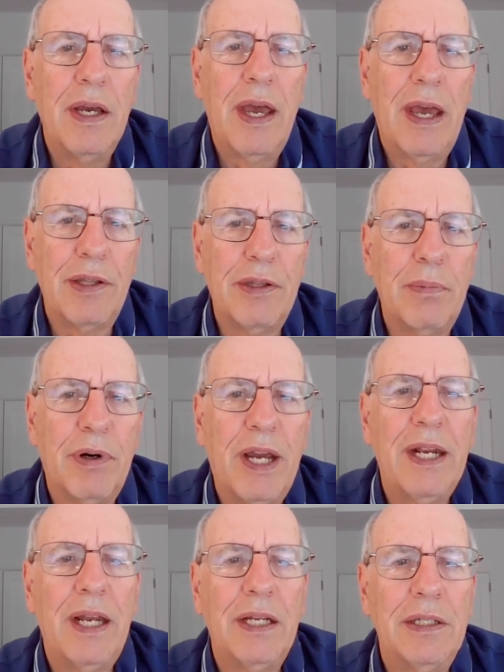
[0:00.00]
Had the
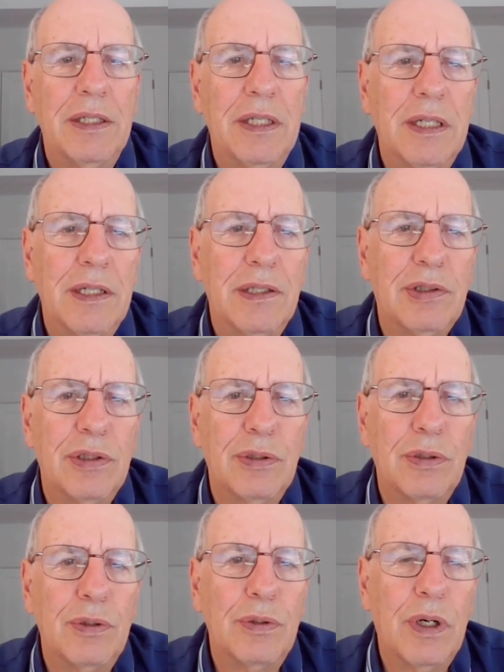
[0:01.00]
bright idea
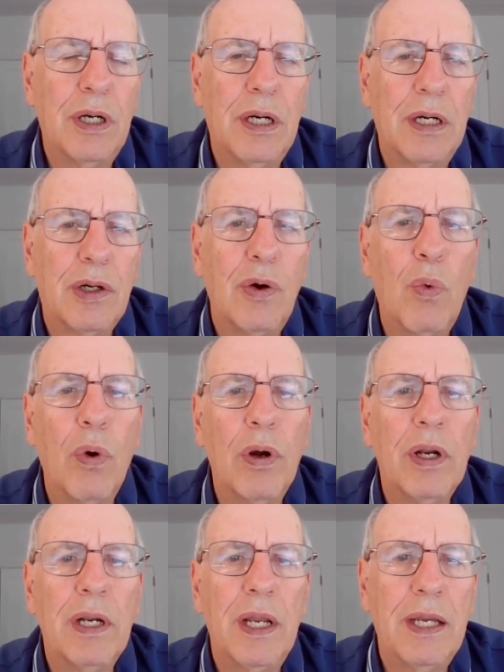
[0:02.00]
to
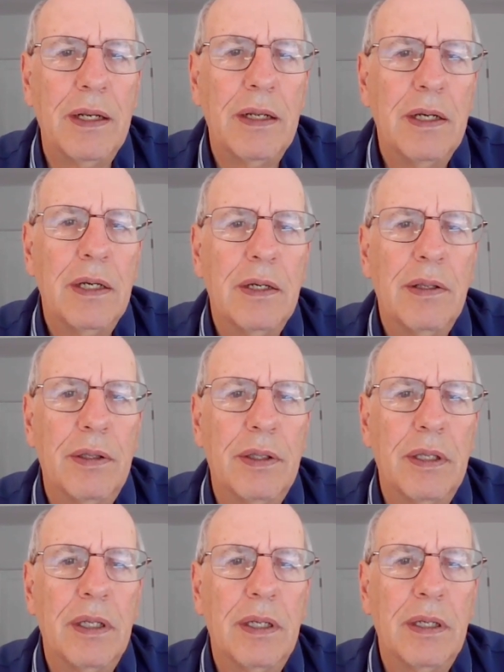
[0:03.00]
coordinate
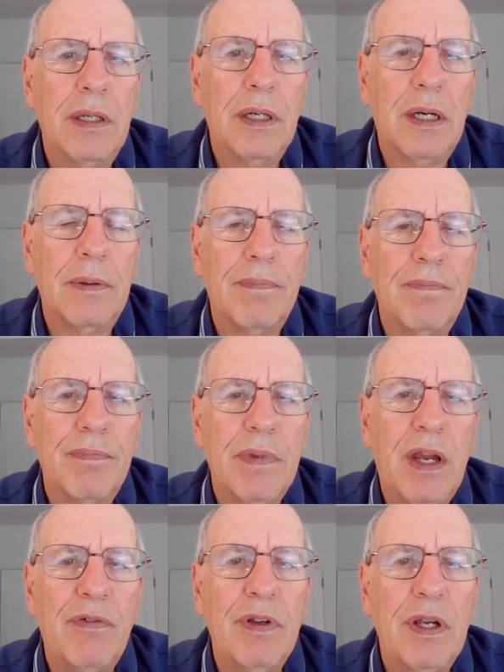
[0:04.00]
the
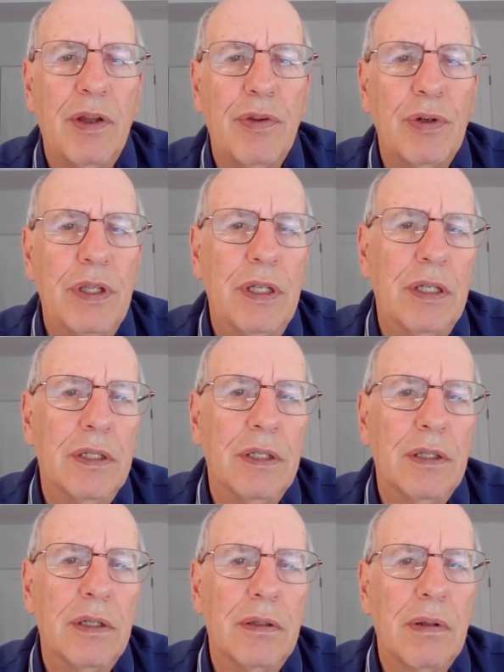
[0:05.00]
every other
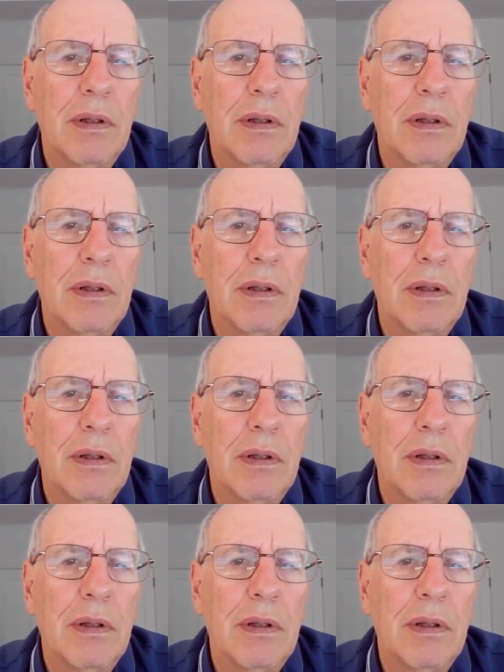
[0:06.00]
year